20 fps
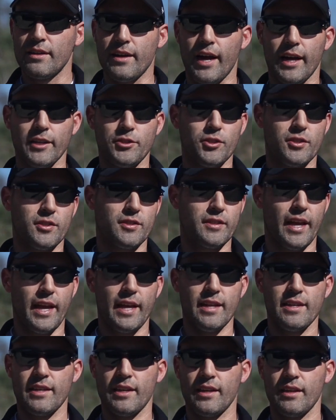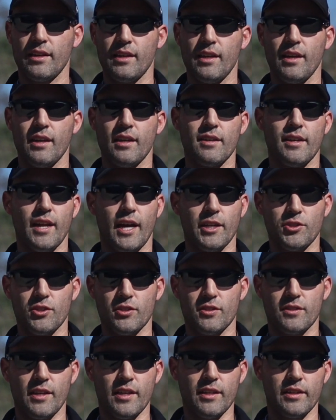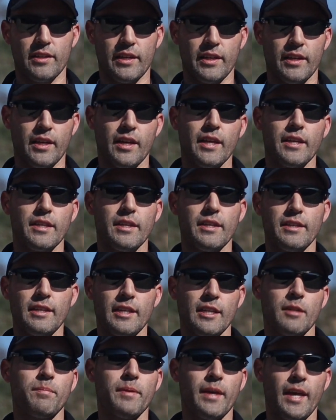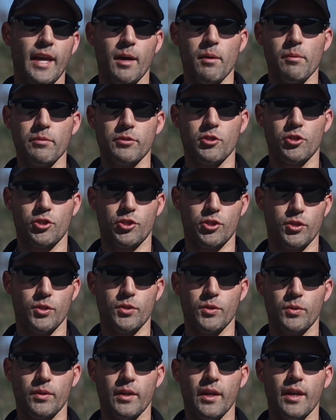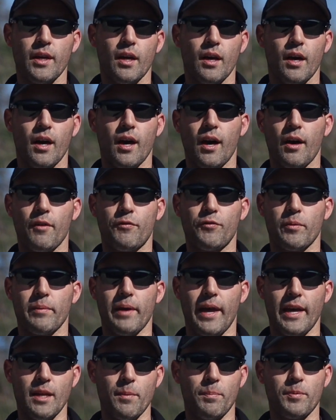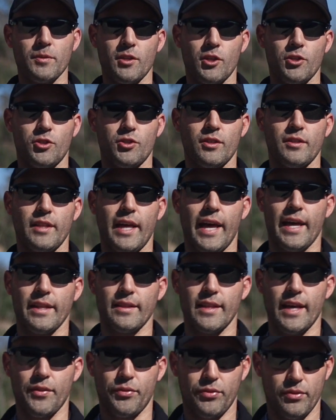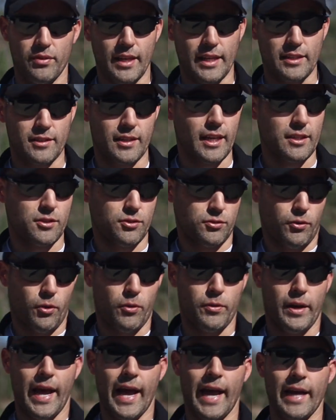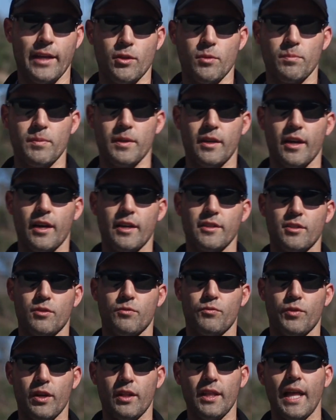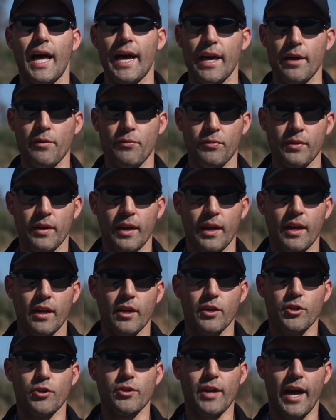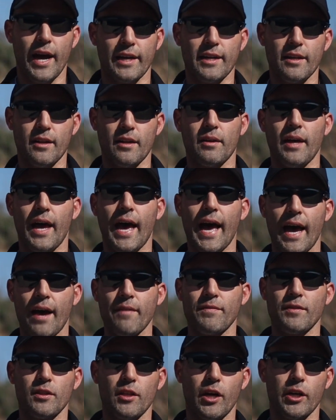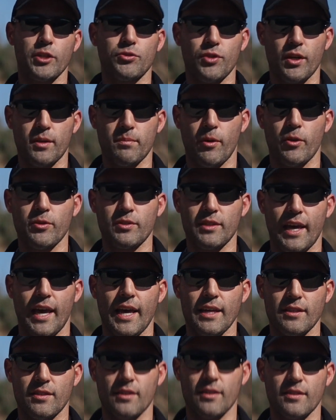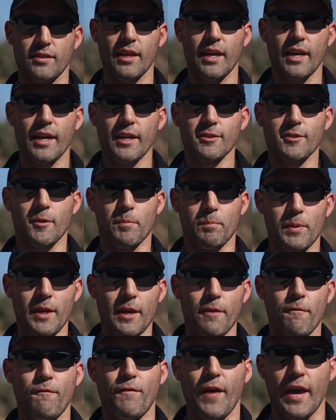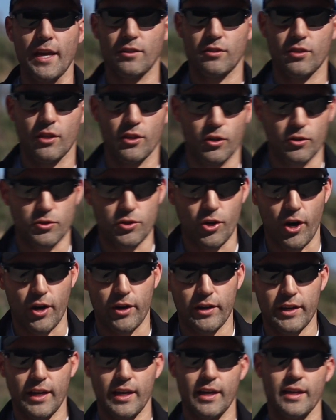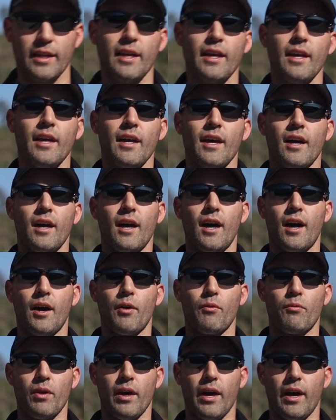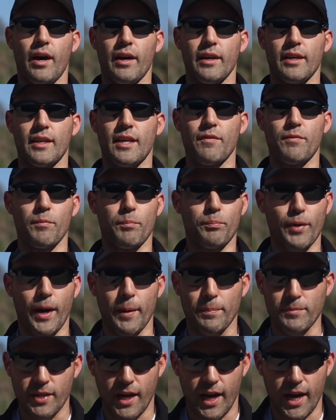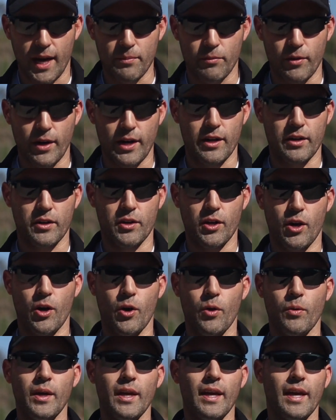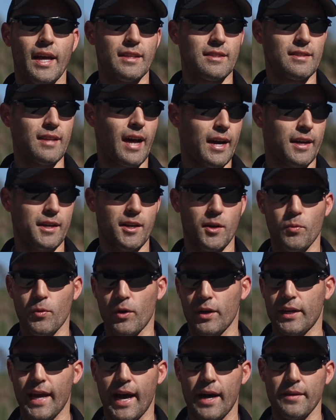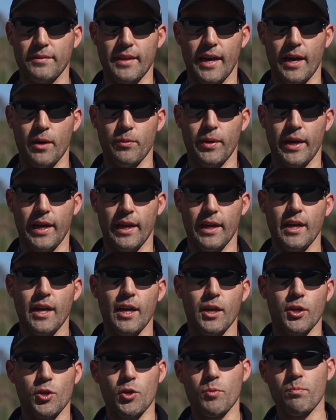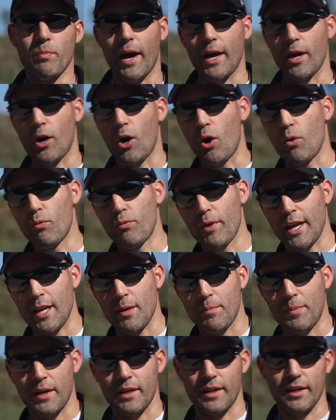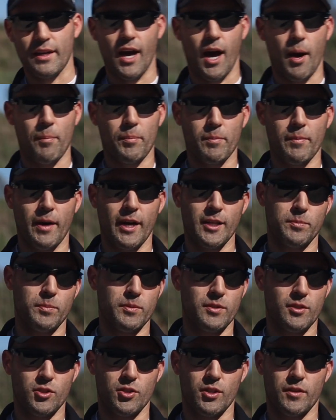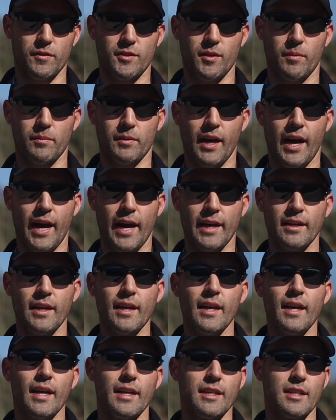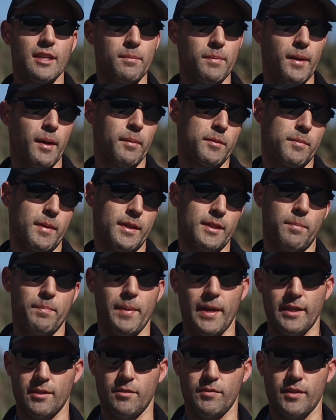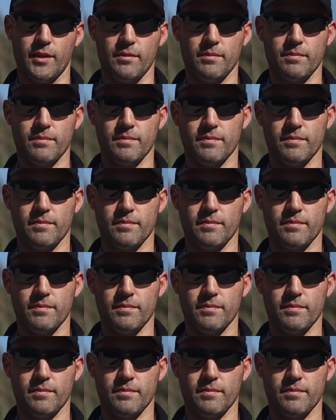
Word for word: not just standing, not just kneeling, you need to be able to shoot uh, from any position that, that, that gets thrown at you because in real life, you're not going to have the luxury in most cases to be facing your target, uh, uh, given prep time, ready to go, it's not going to work out that way. You might already be in a compromised position of some kind. You need to be able to make the best of it.